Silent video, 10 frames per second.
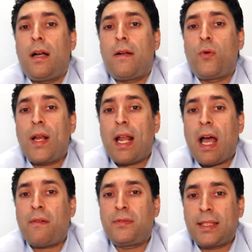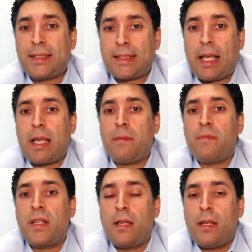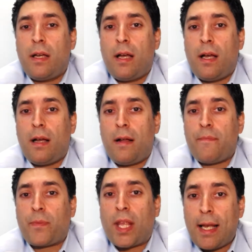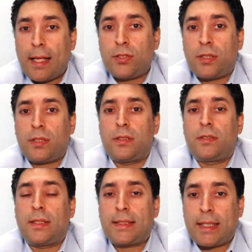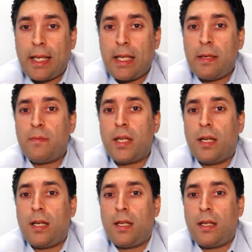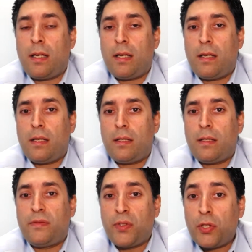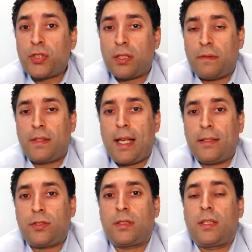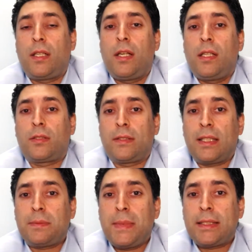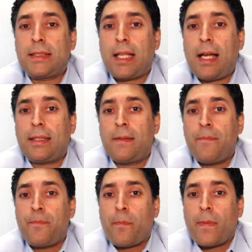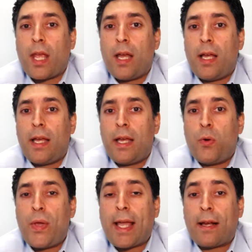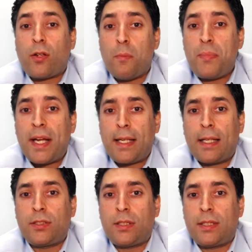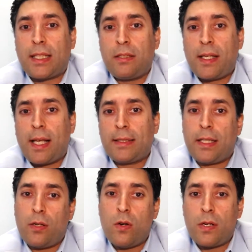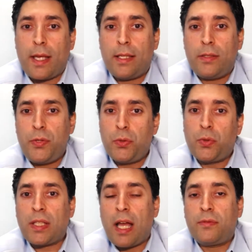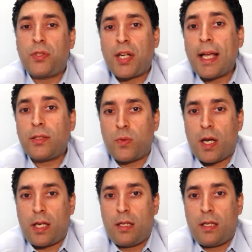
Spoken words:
will have the same ledger, the same version of the ledger. So this means that we can compare ledgers and we can say, oh, okay, you don't have the right one.